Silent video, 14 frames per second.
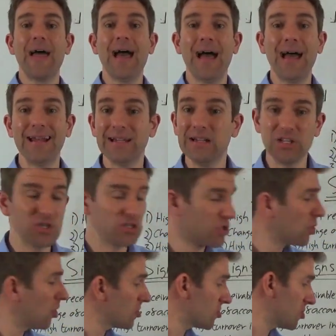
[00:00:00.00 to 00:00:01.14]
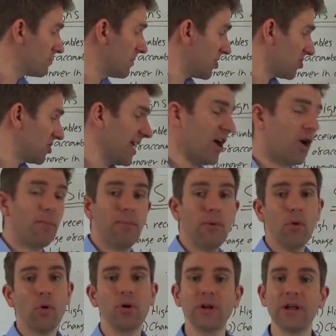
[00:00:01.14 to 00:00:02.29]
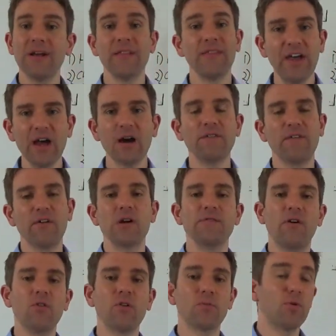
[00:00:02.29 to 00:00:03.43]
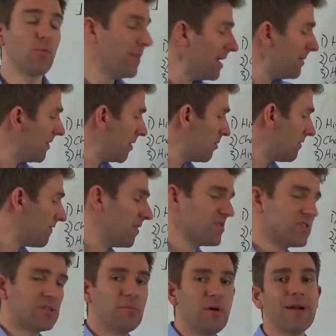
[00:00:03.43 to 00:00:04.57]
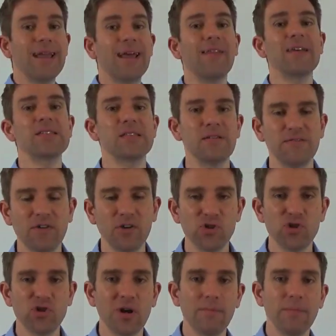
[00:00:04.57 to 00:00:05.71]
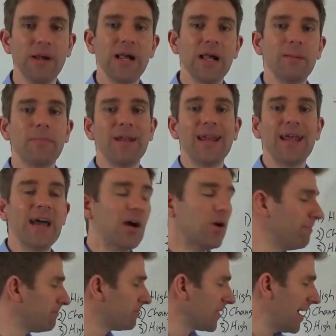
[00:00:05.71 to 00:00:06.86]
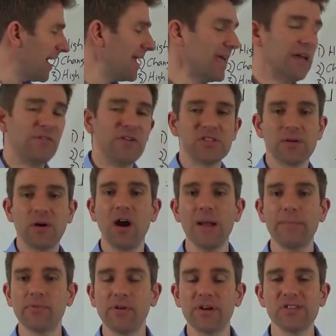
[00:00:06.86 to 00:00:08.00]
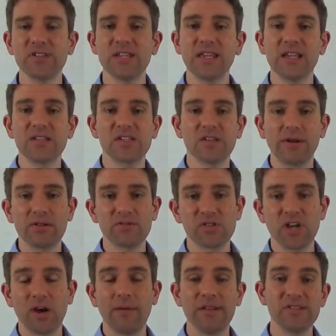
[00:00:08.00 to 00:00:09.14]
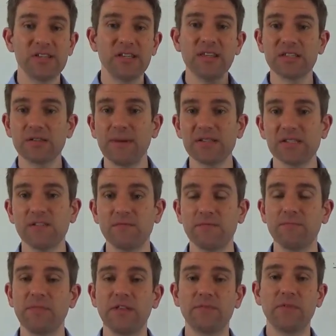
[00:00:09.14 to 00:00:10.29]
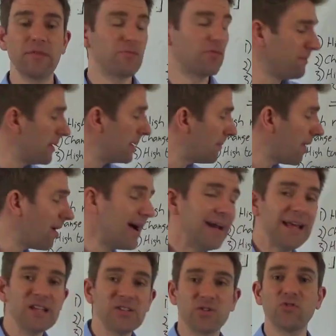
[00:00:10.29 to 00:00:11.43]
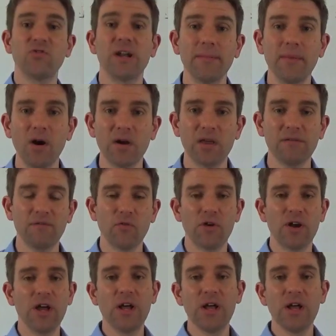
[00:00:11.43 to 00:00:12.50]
and it doesn't cost as much to get on board, they are very vulnerable. Maybe they were first to market and that's their first jump, but now, hey, if it's a high priced ticket and someone else has come in and see there's a massive, they've been pioneers and create a market for it,